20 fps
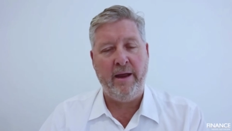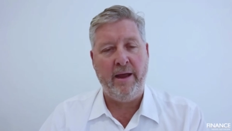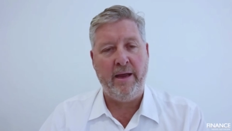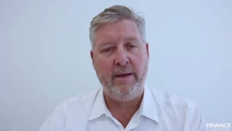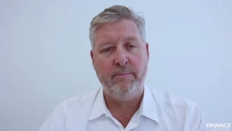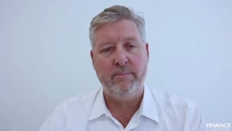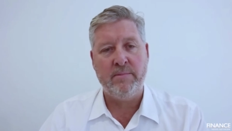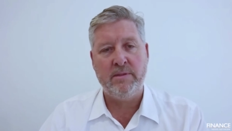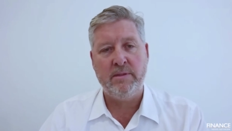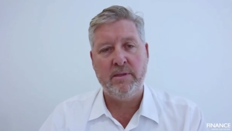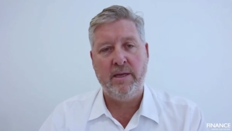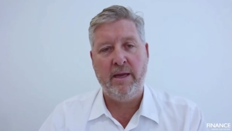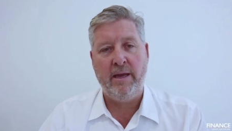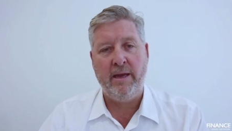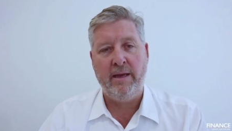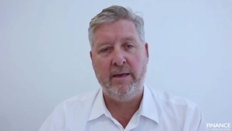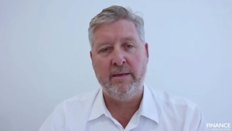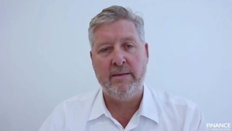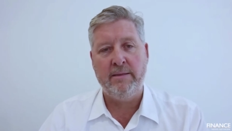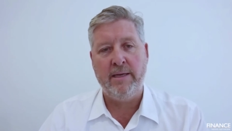names
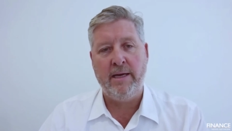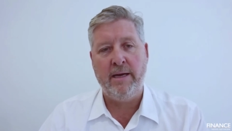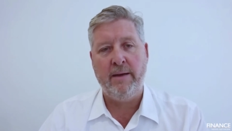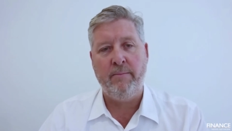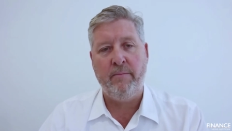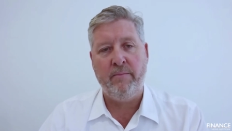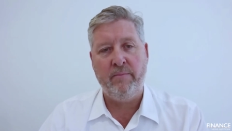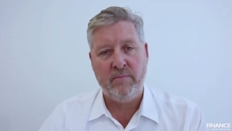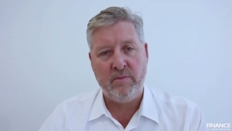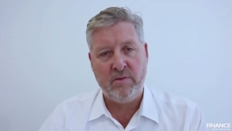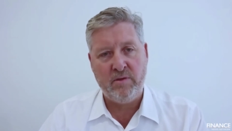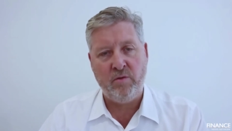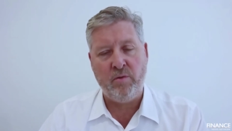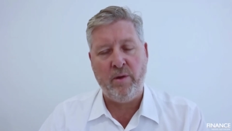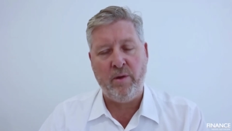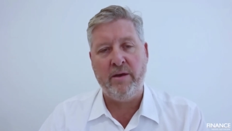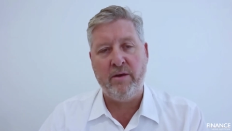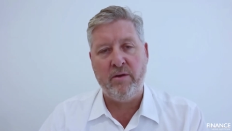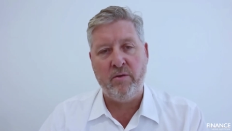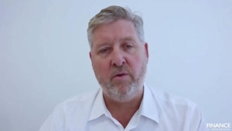and um, to
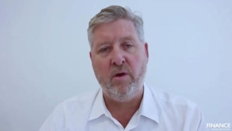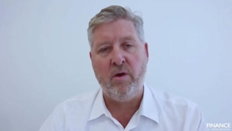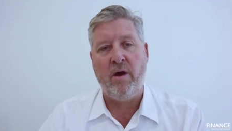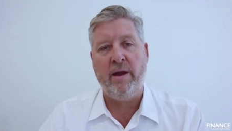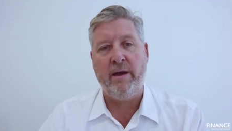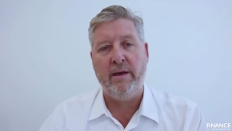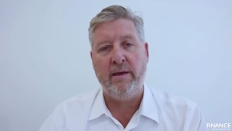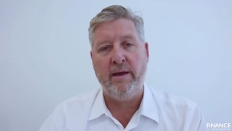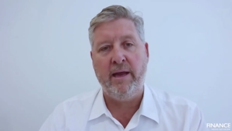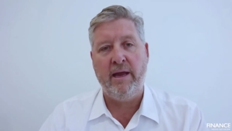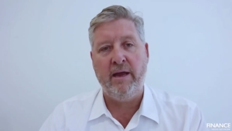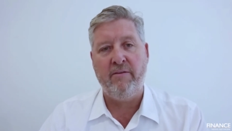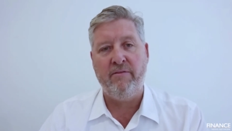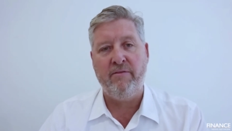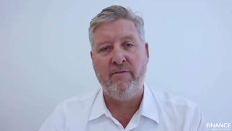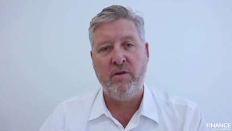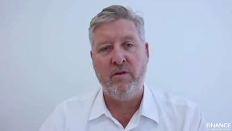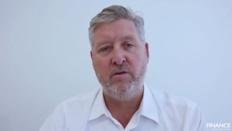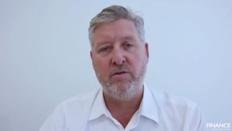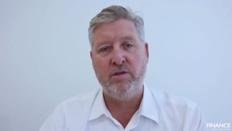underwrite our
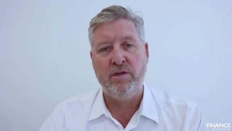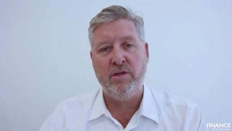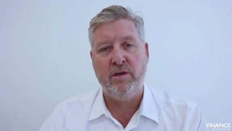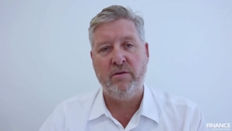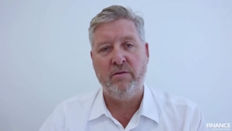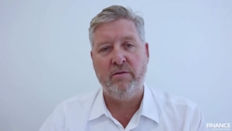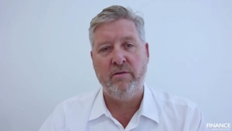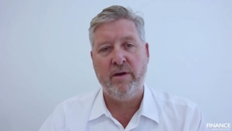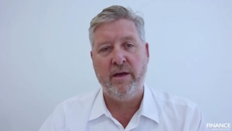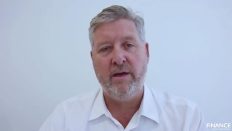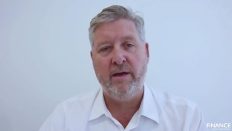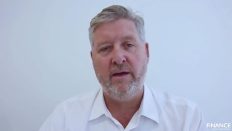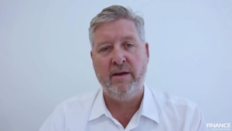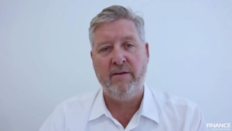future uh,